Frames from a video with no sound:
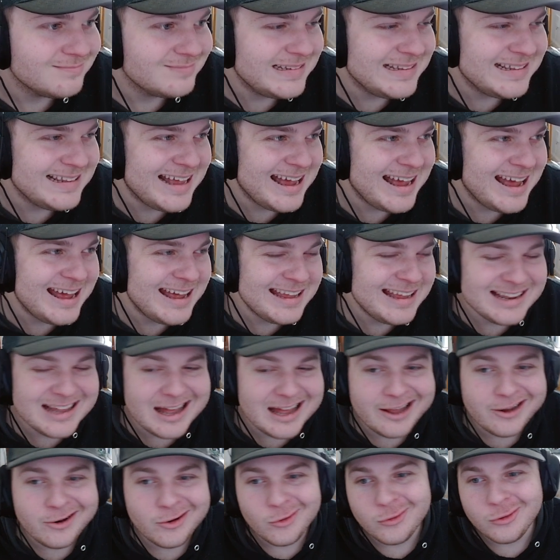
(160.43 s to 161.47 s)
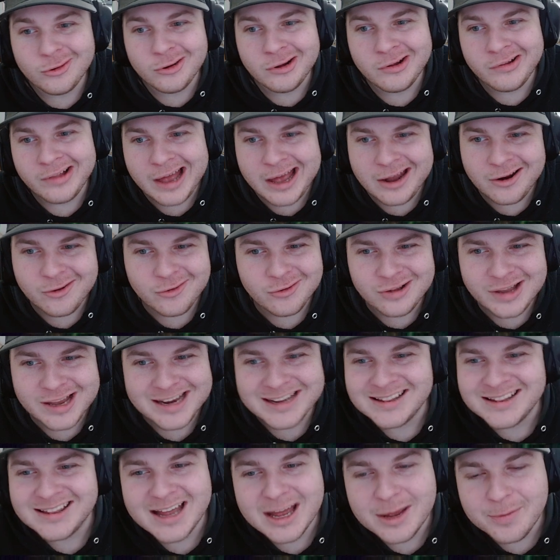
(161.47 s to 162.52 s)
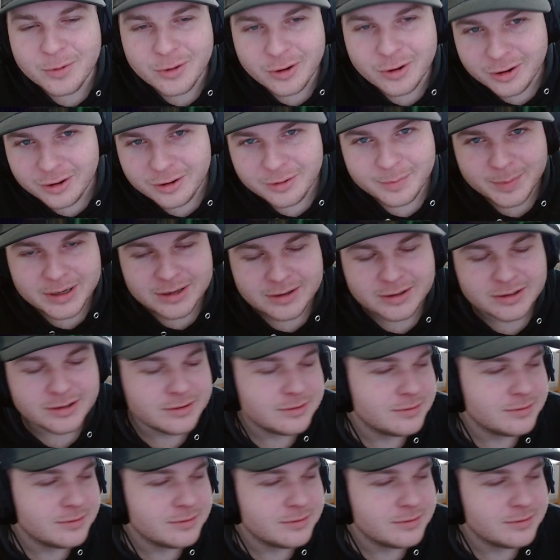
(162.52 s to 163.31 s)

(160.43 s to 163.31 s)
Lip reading: That I don't like that part about it.